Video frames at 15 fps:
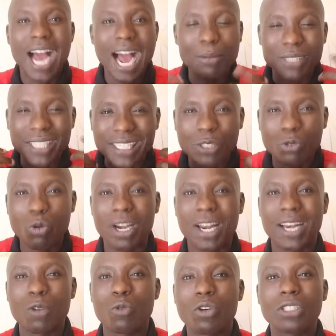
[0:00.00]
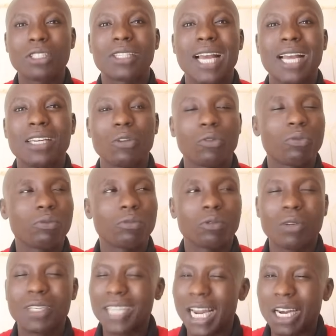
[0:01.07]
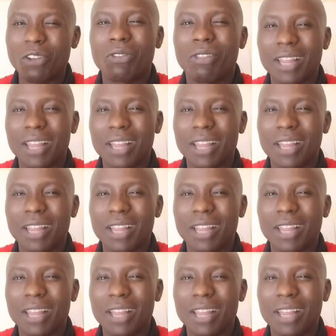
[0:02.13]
I'm just wondering what kind of